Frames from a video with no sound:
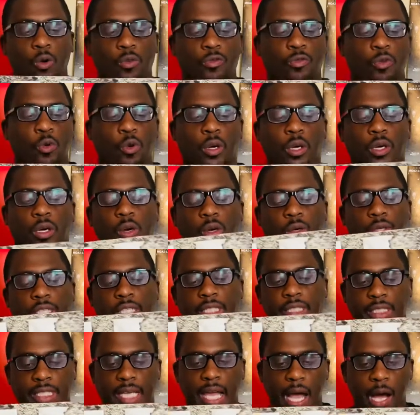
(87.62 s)
for on
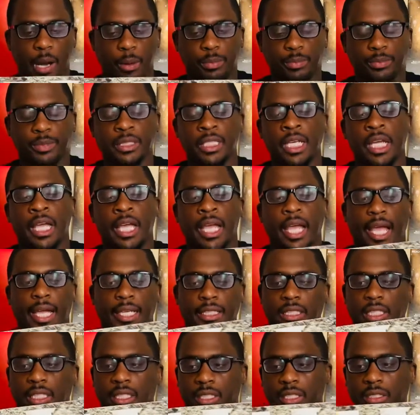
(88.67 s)
his albums.
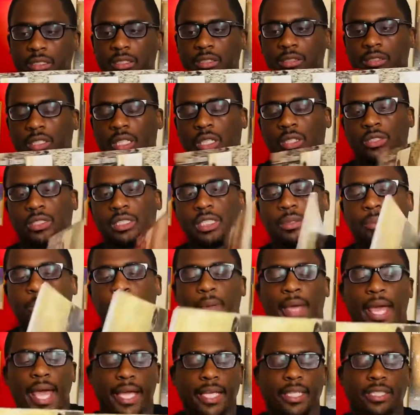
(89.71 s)
And then turn to the
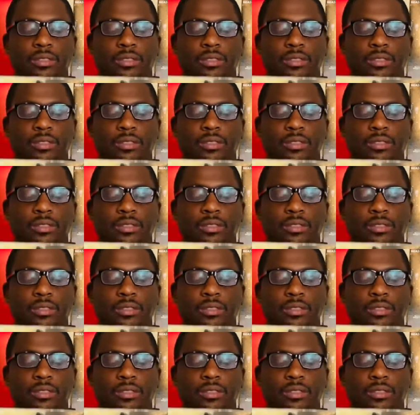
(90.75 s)
back, you